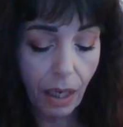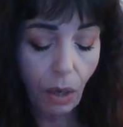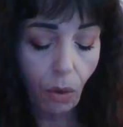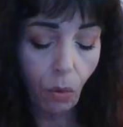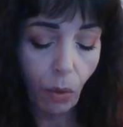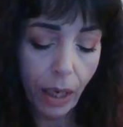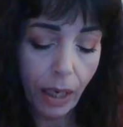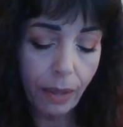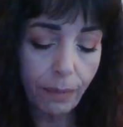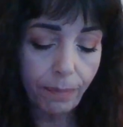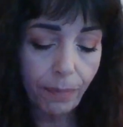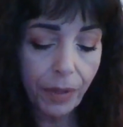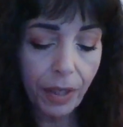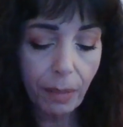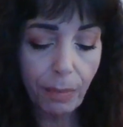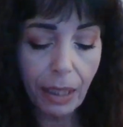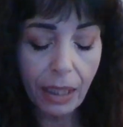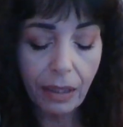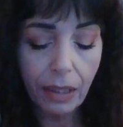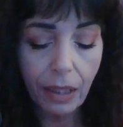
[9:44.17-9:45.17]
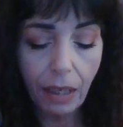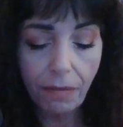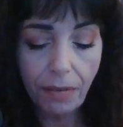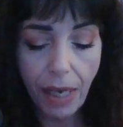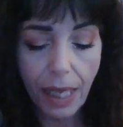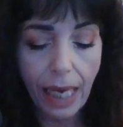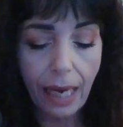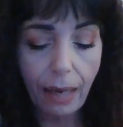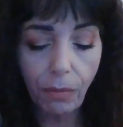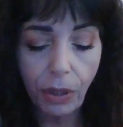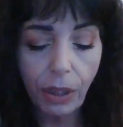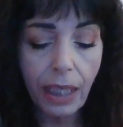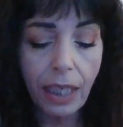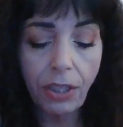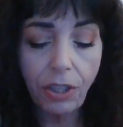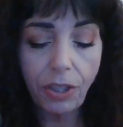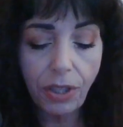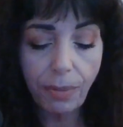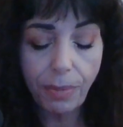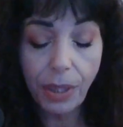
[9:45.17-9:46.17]
Well, let me clarify that.
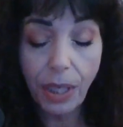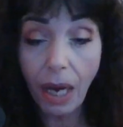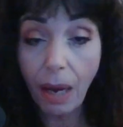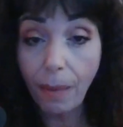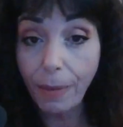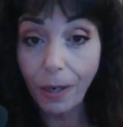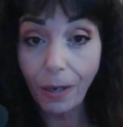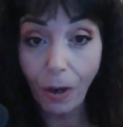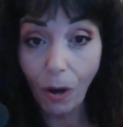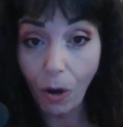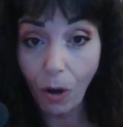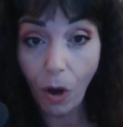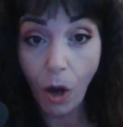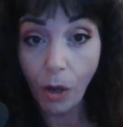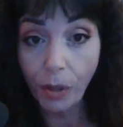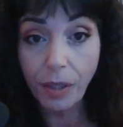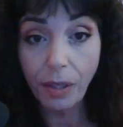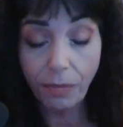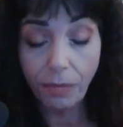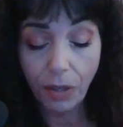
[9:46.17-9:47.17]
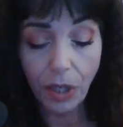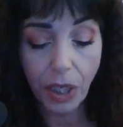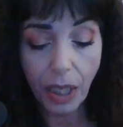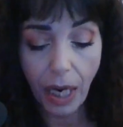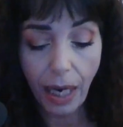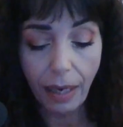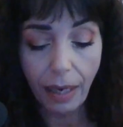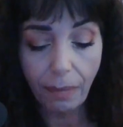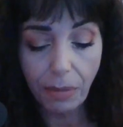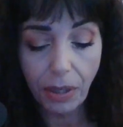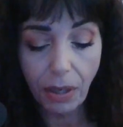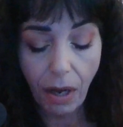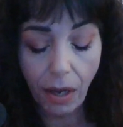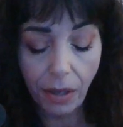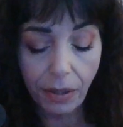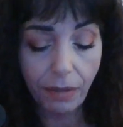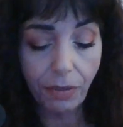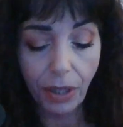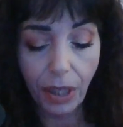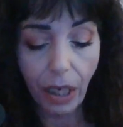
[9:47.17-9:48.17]
Relationships come in all different types, all
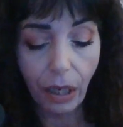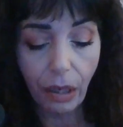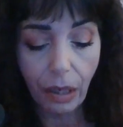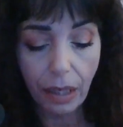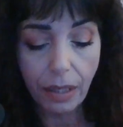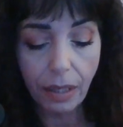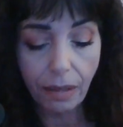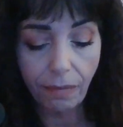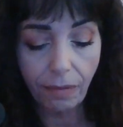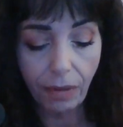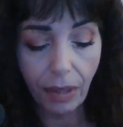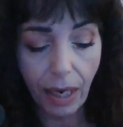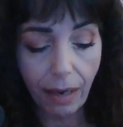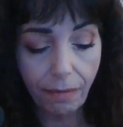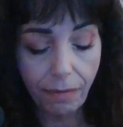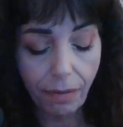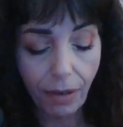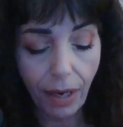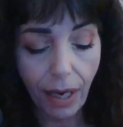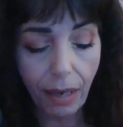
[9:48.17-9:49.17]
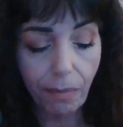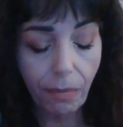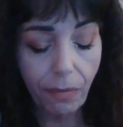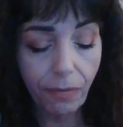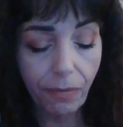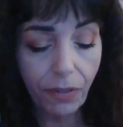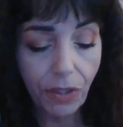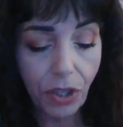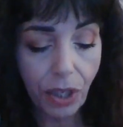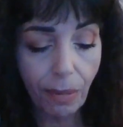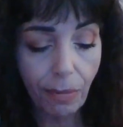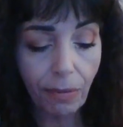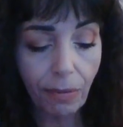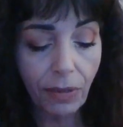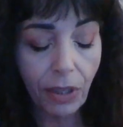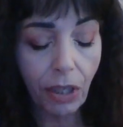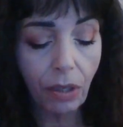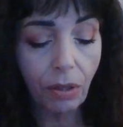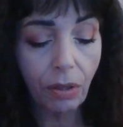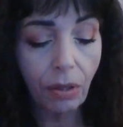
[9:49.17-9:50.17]
different areas of life, right? For some of
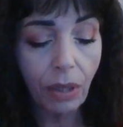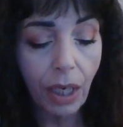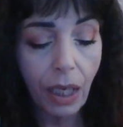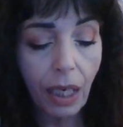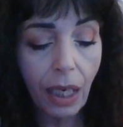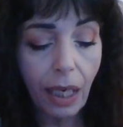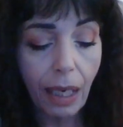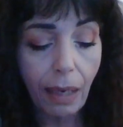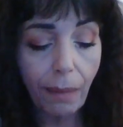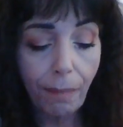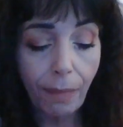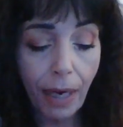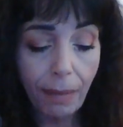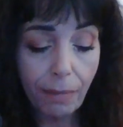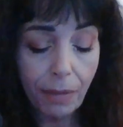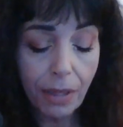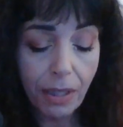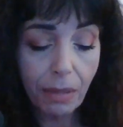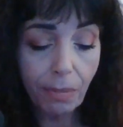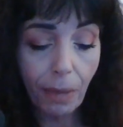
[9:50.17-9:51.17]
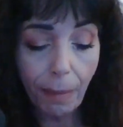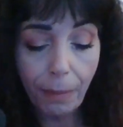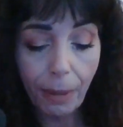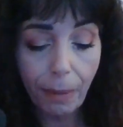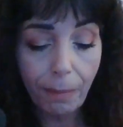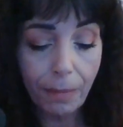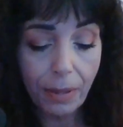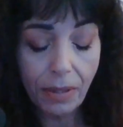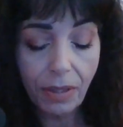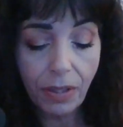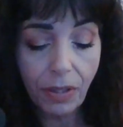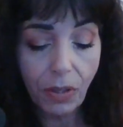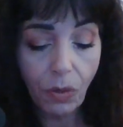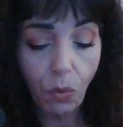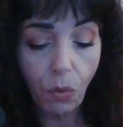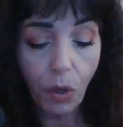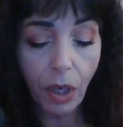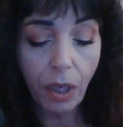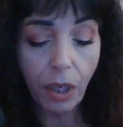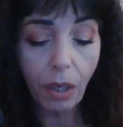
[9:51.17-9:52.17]
you, this might be a business
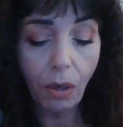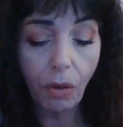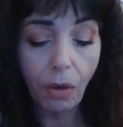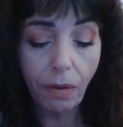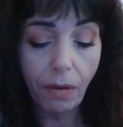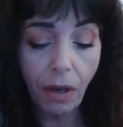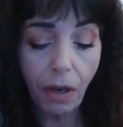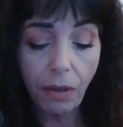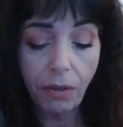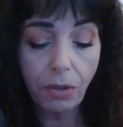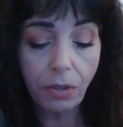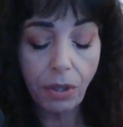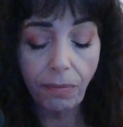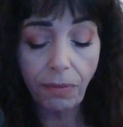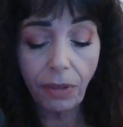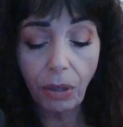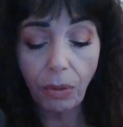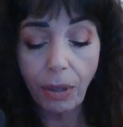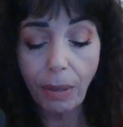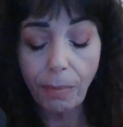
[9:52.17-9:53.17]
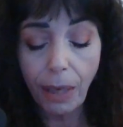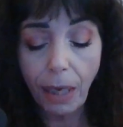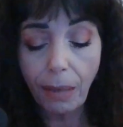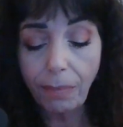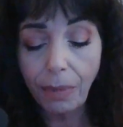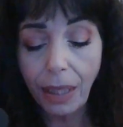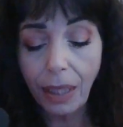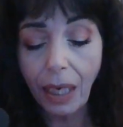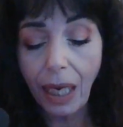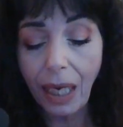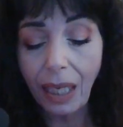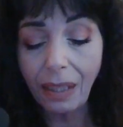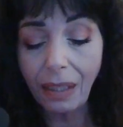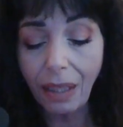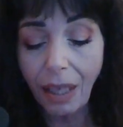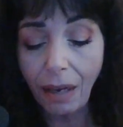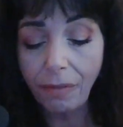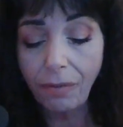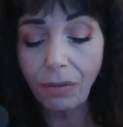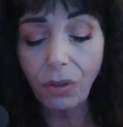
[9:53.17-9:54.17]
work, or others of you, it might be a
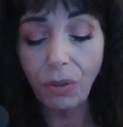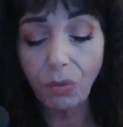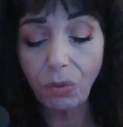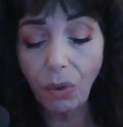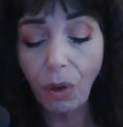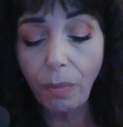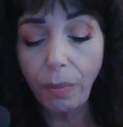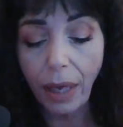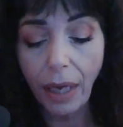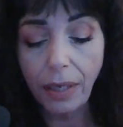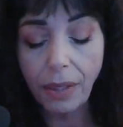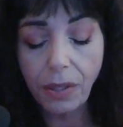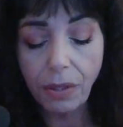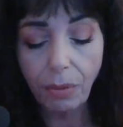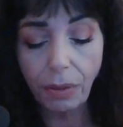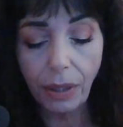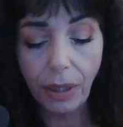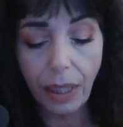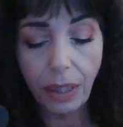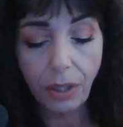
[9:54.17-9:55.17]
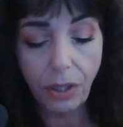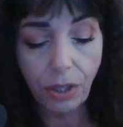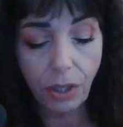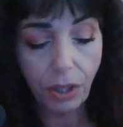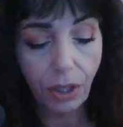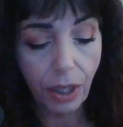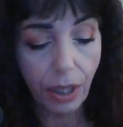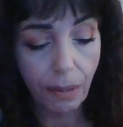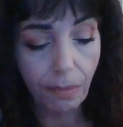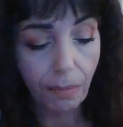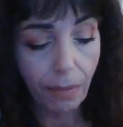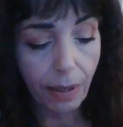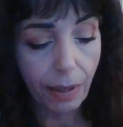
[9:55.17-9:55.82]
love or romance relationship.